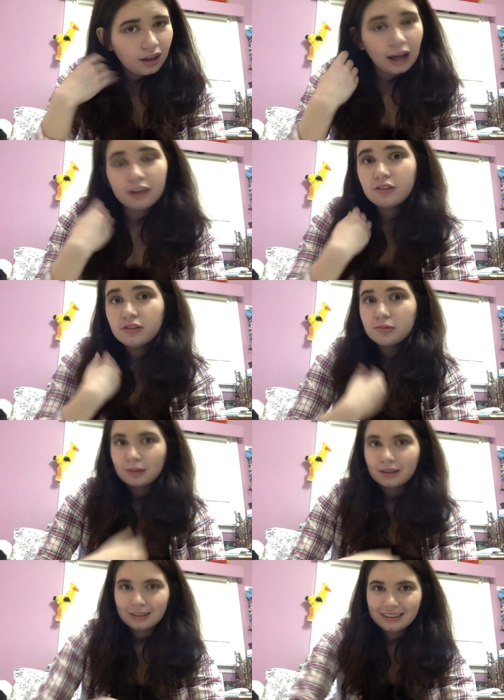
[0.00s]
I used to
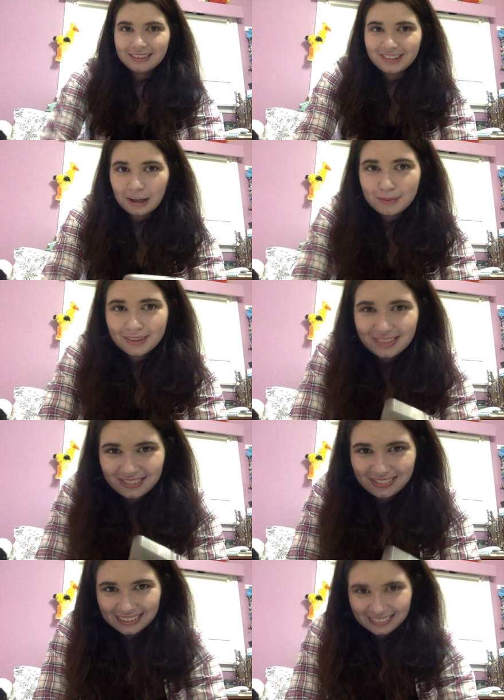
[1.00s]
really ship, this is
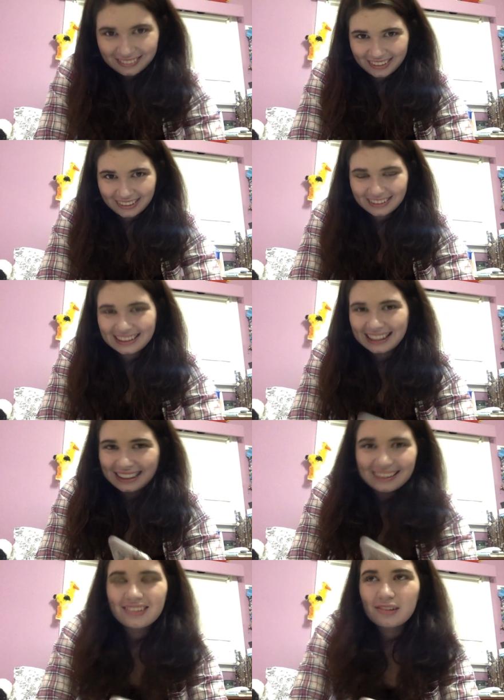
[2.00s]
really weird, like,
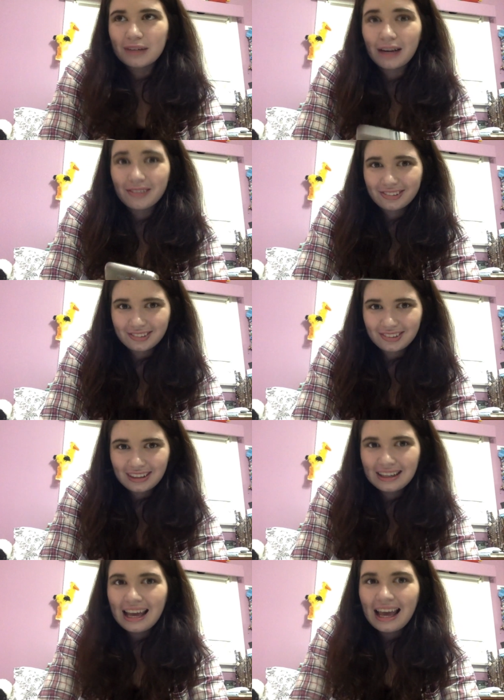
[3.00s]
this is when I was 13.